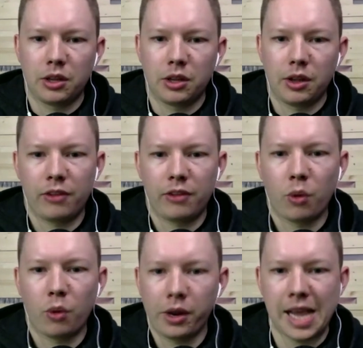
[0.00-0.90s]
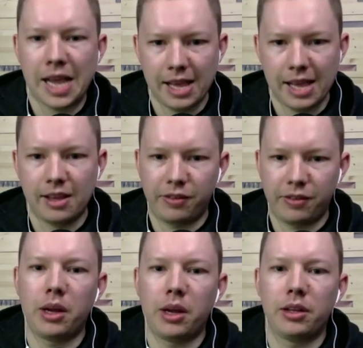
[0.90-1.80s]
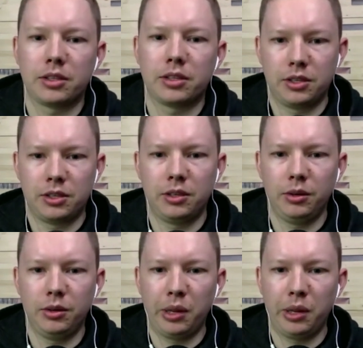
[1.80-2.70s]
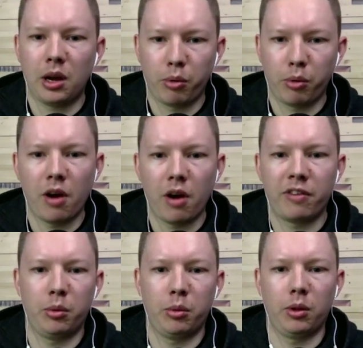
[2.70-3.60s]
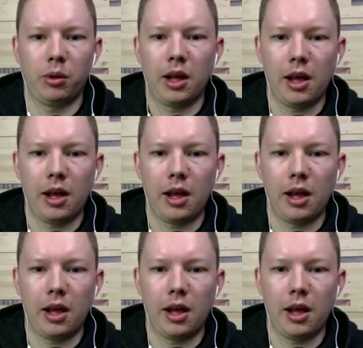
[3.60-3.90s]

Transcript: it's going to take a few months to become profitable uh,